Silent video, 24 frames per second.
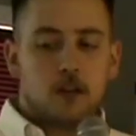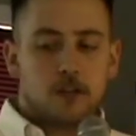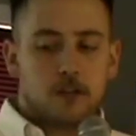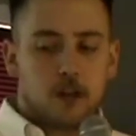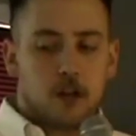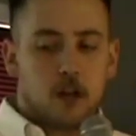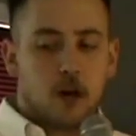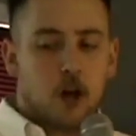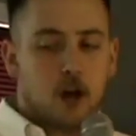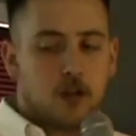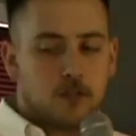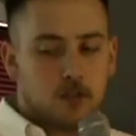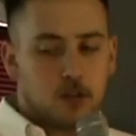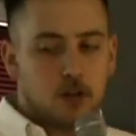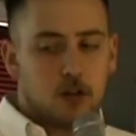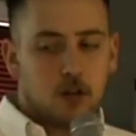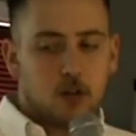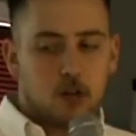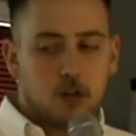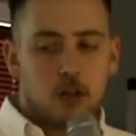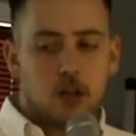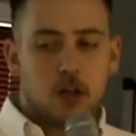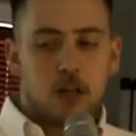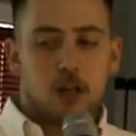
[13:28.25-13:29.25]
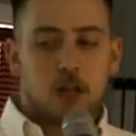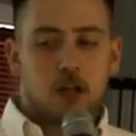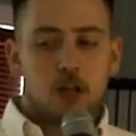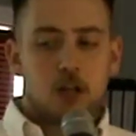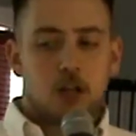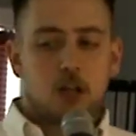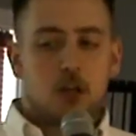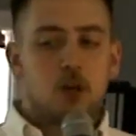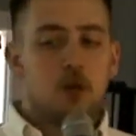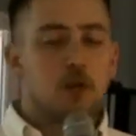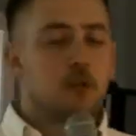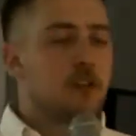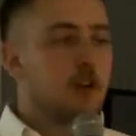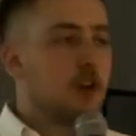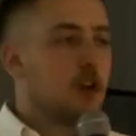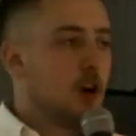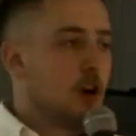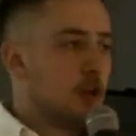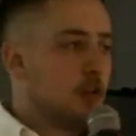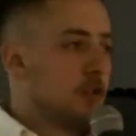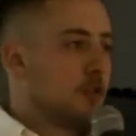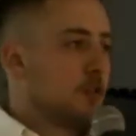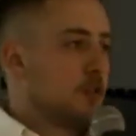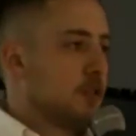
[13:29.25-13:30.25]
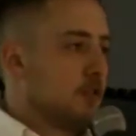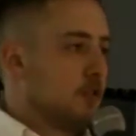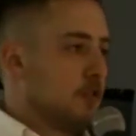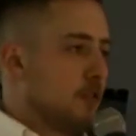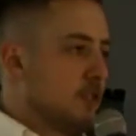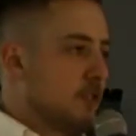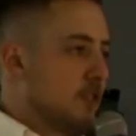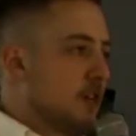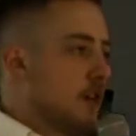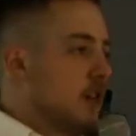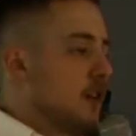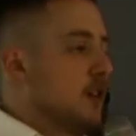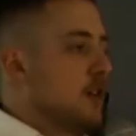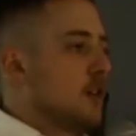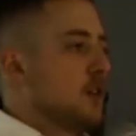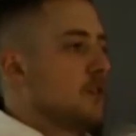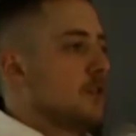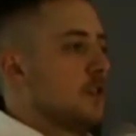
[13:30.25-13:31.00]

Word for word: this can often look like accusing others of stealing.